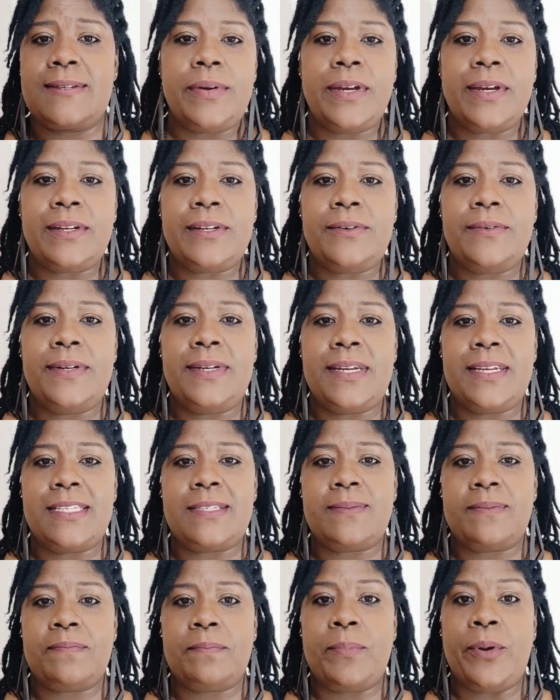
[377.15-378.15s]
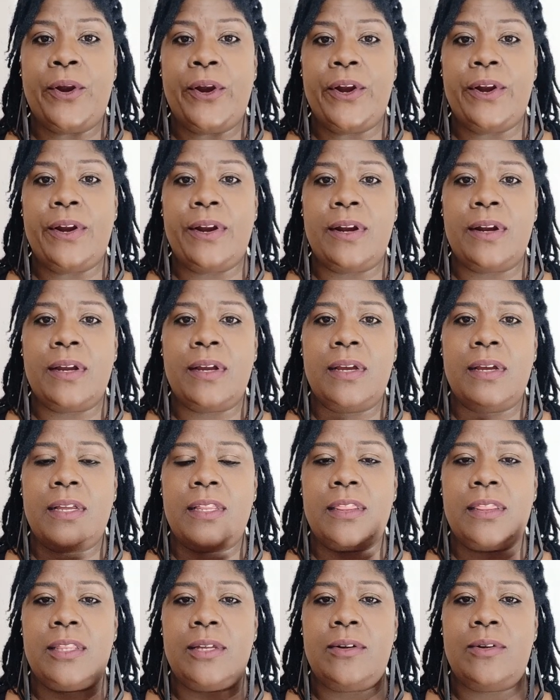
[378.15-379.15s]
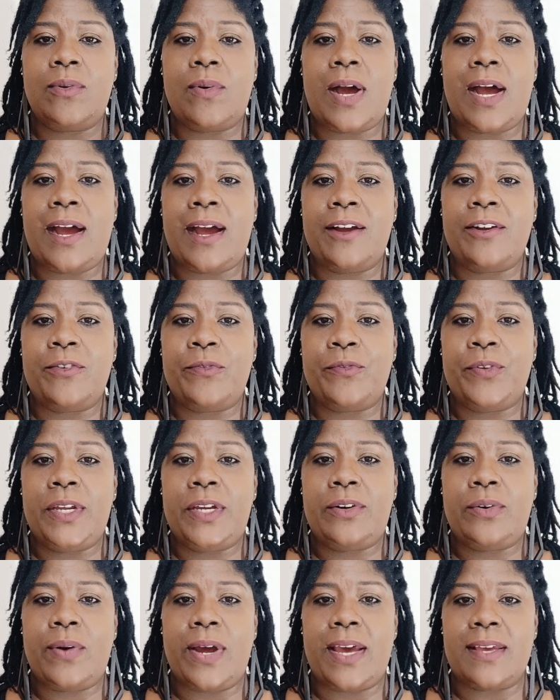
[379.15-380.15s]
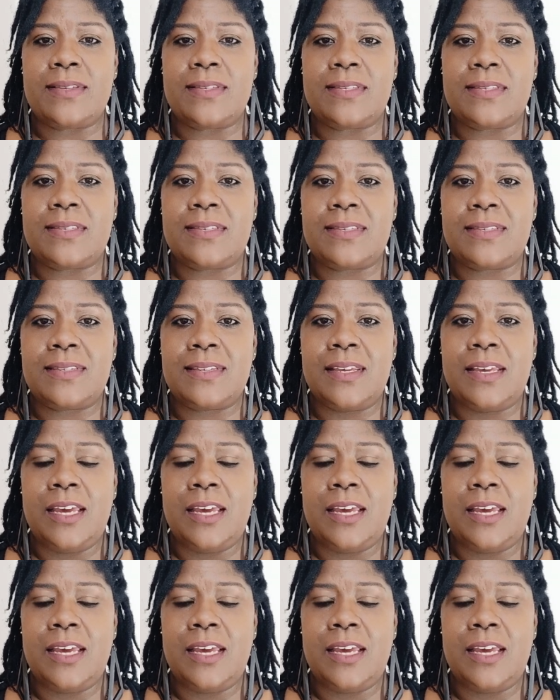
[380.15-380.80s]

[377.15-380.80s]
We are doing this per the law requests.